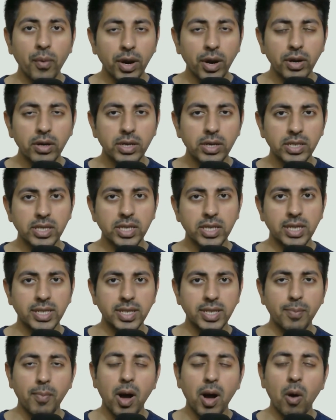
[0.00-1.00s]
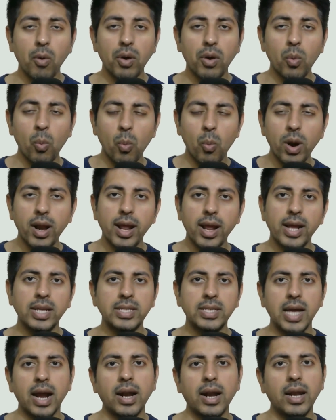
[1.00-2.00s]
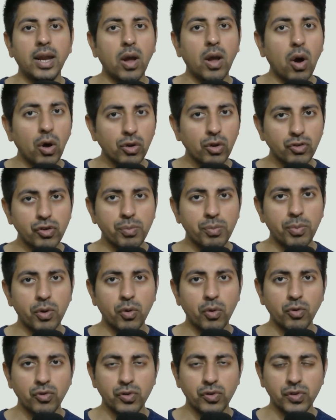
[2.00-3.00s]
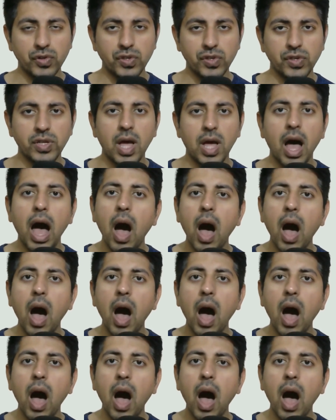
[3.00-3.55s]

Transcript: going to discuss about what exactly osteoporosis is,